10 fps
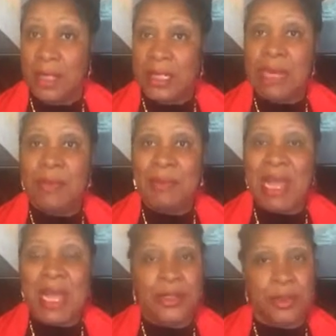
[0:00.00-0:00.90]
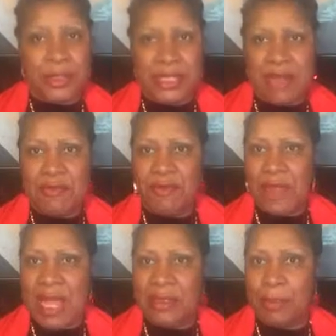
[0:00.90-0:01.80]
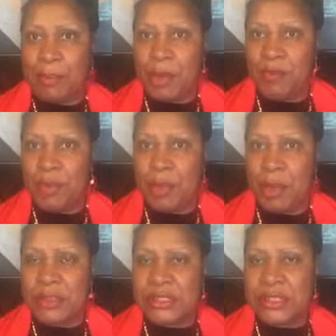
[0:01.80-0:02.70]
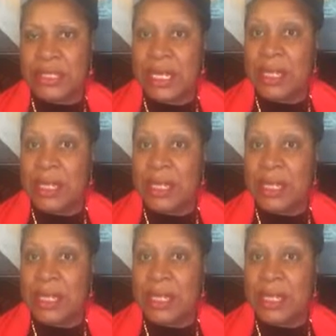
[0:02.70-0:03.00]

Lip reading: Keep in mind, you'll never find the perfect person.